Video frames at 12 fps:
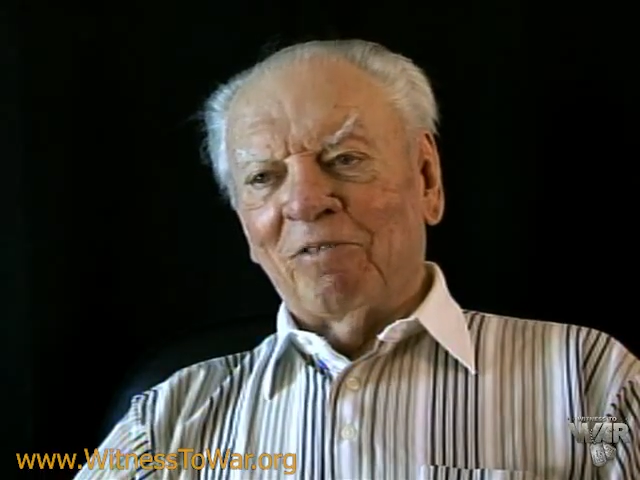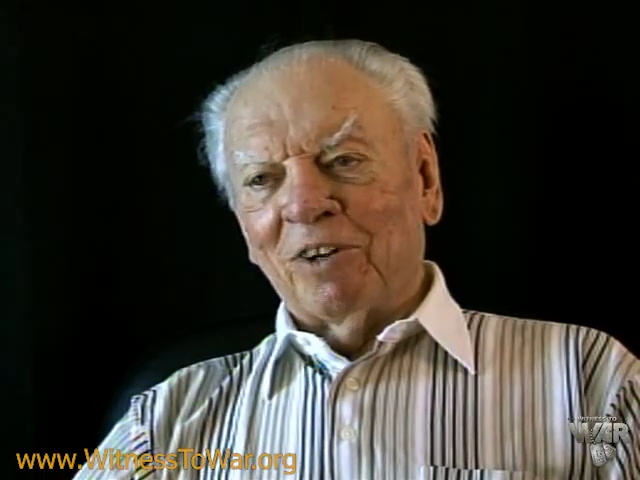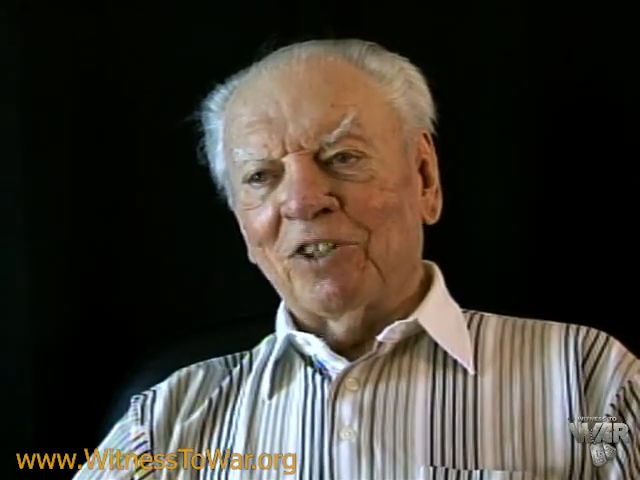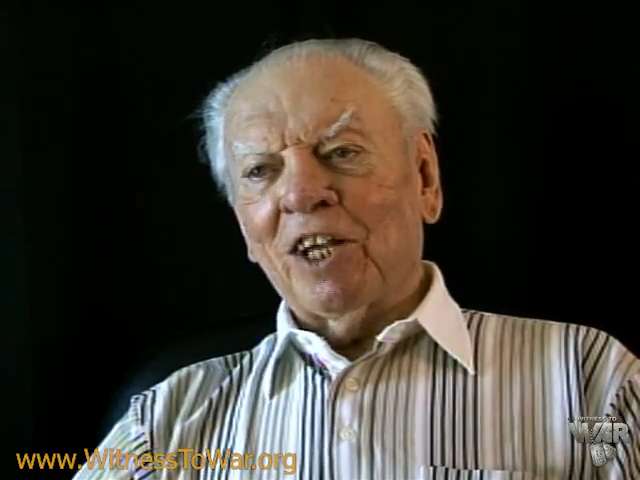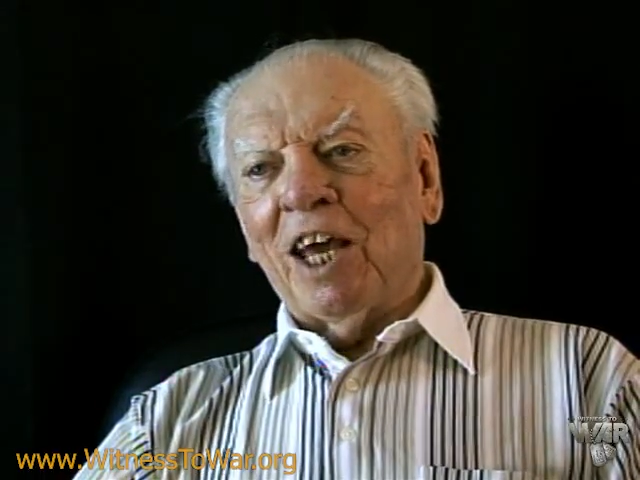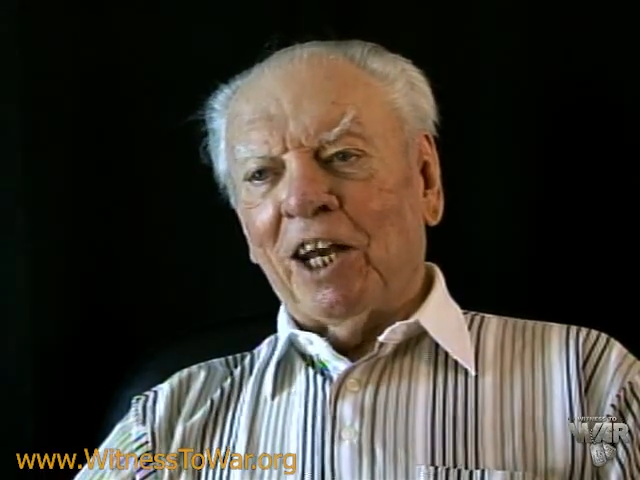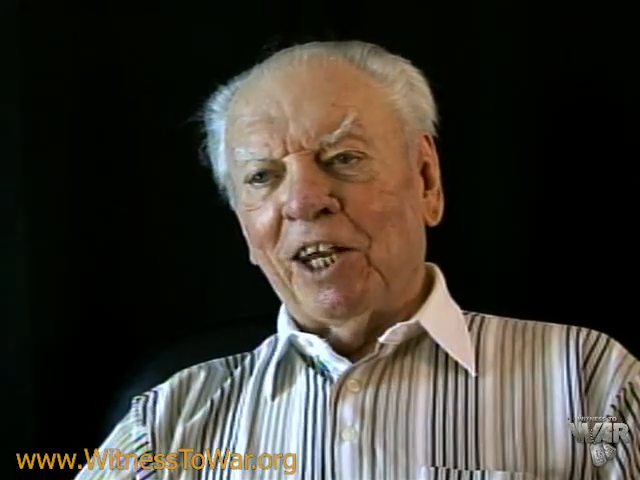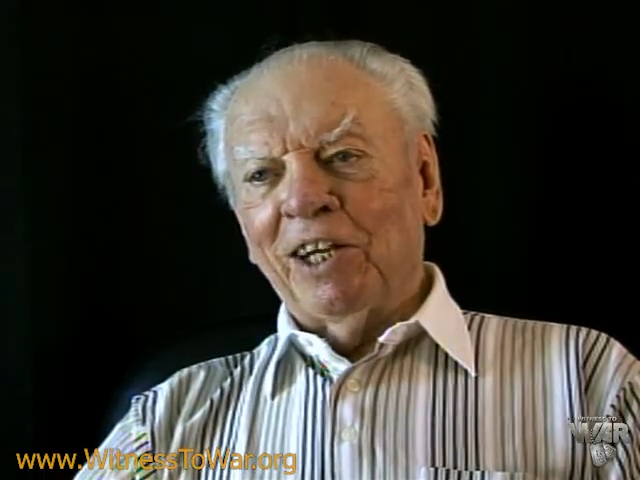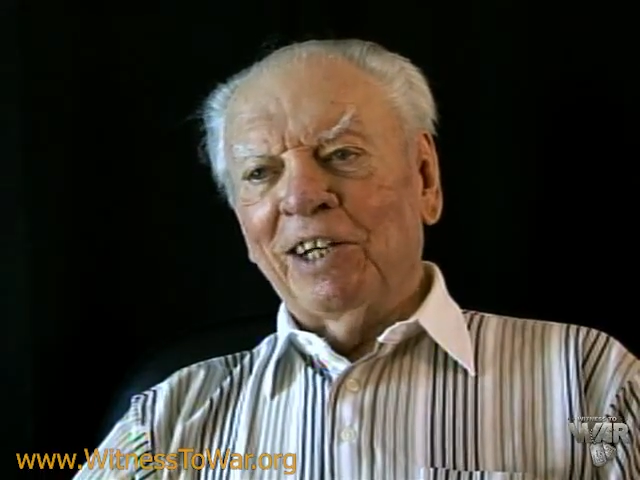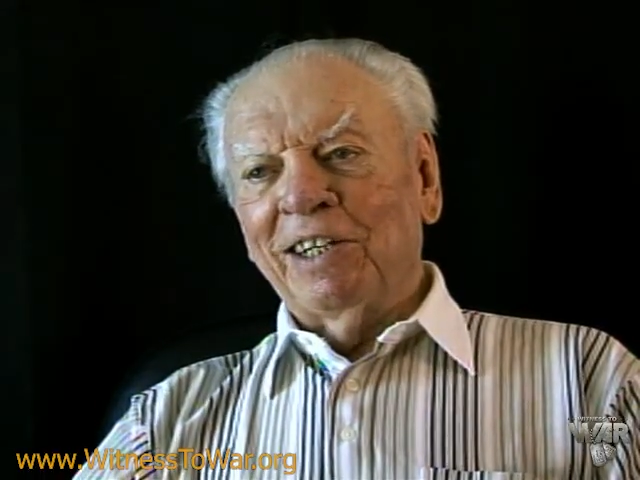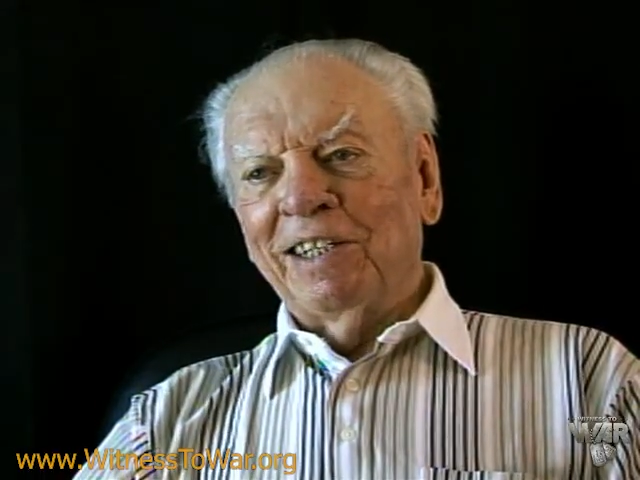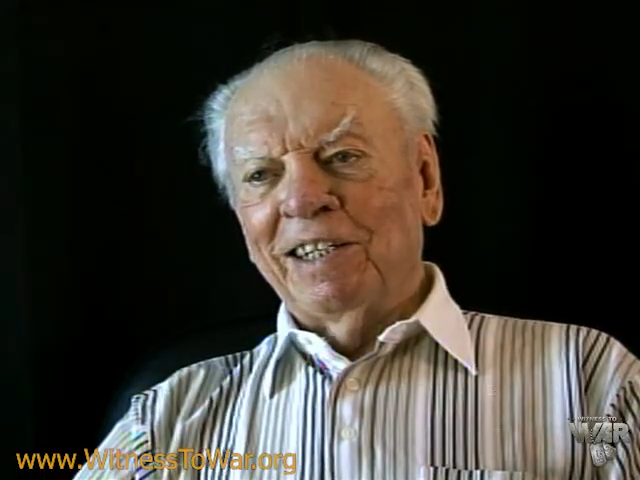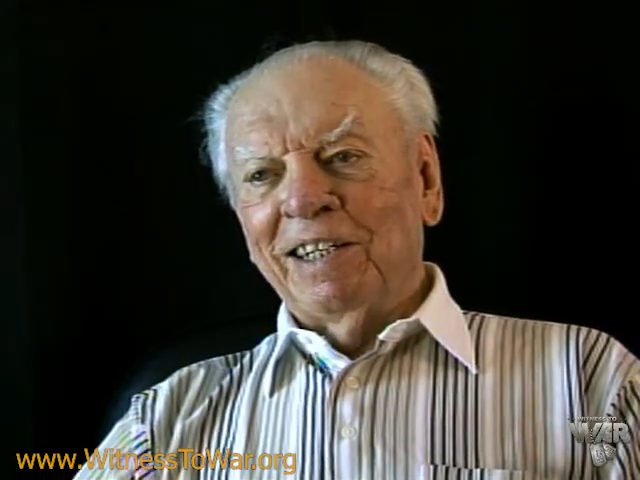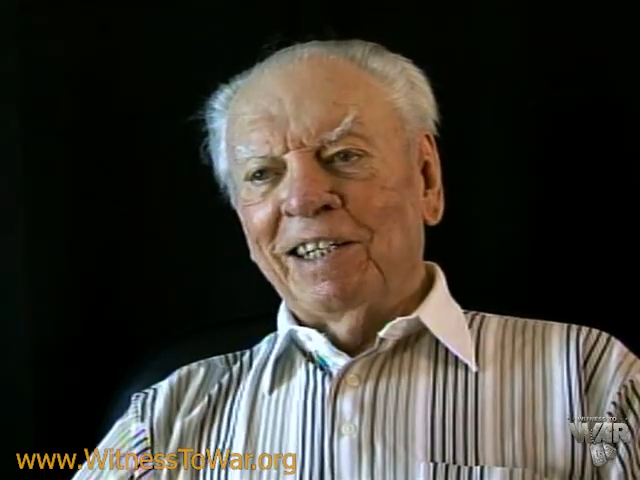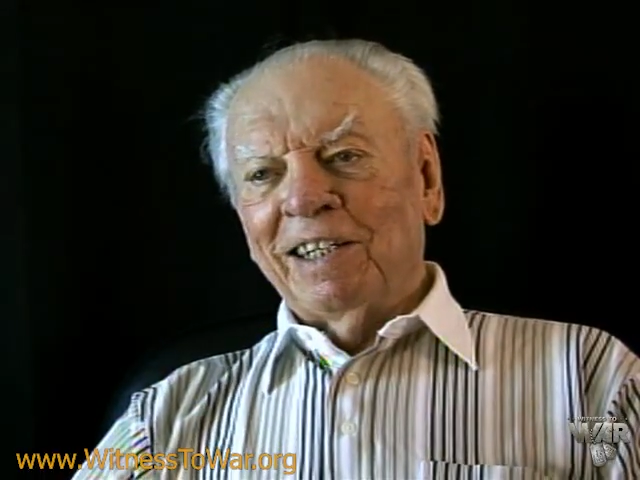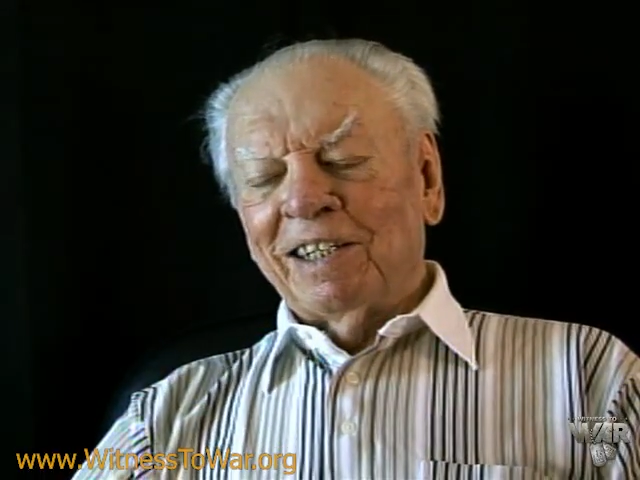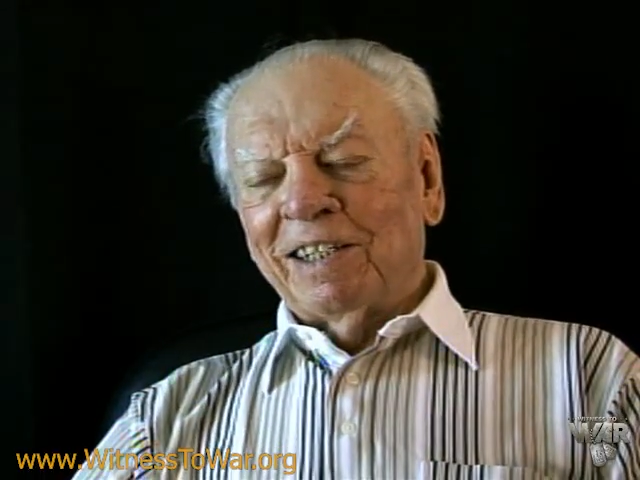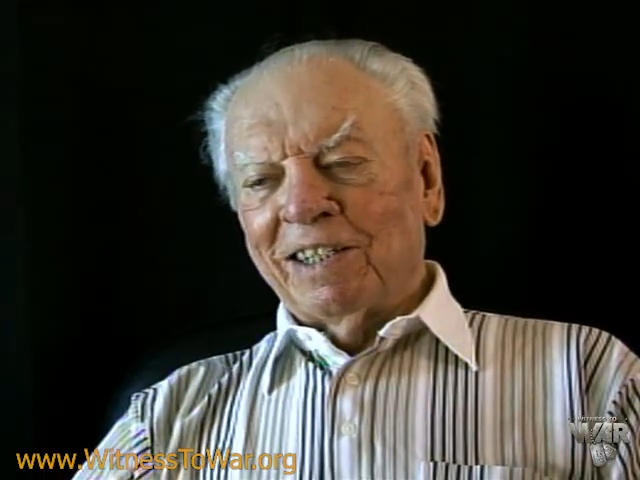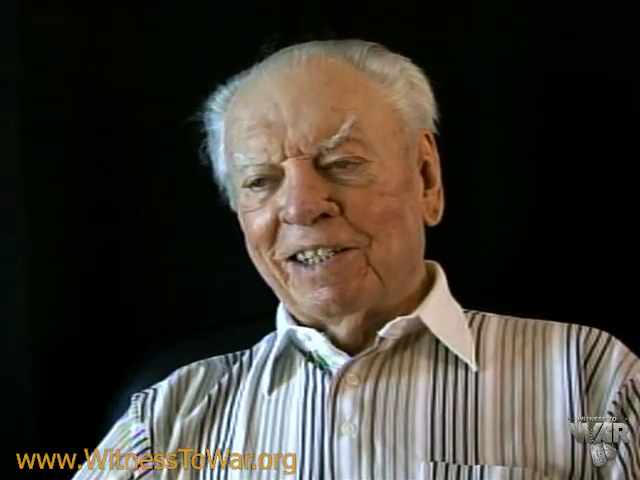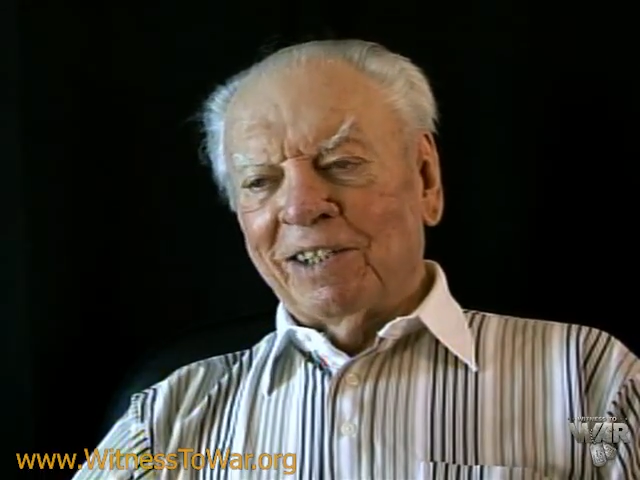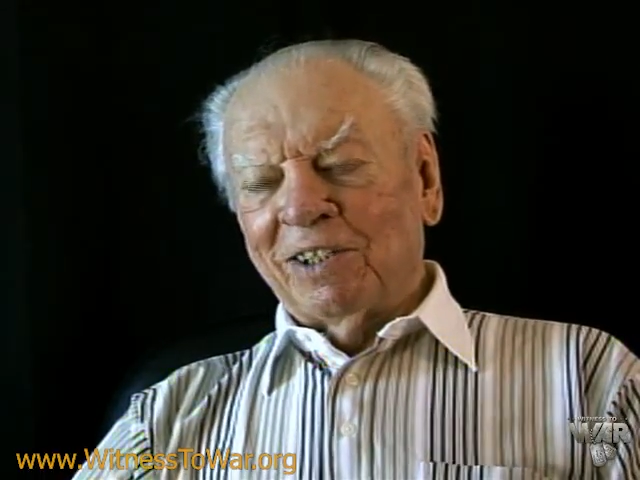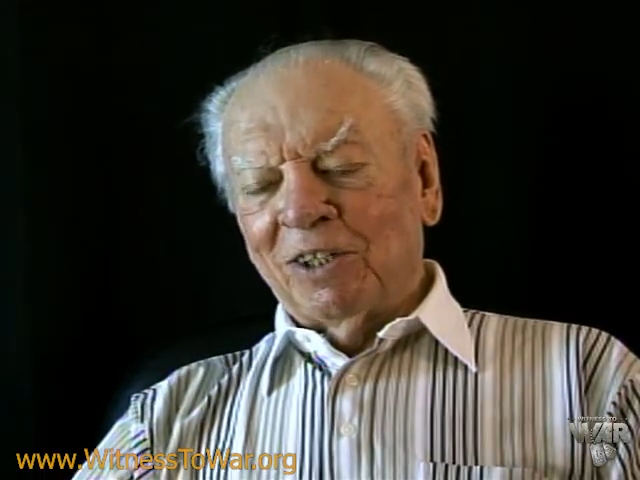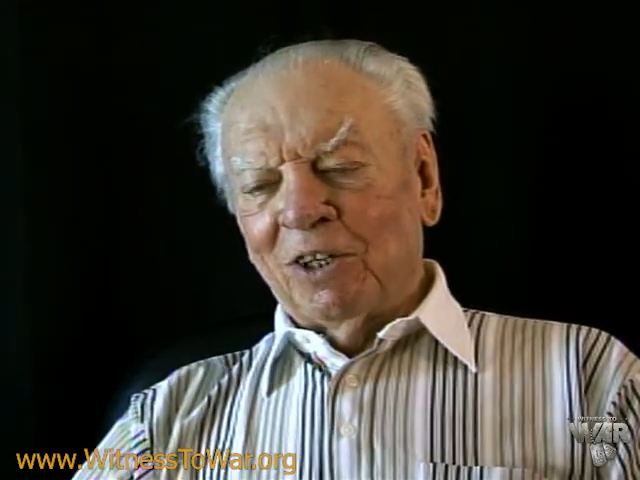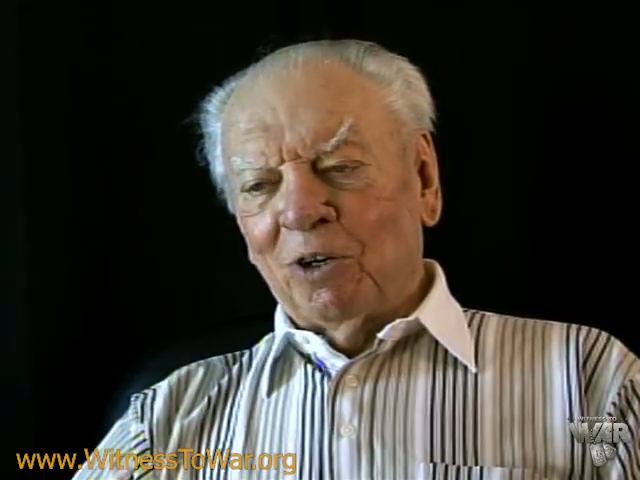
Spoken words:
exciting to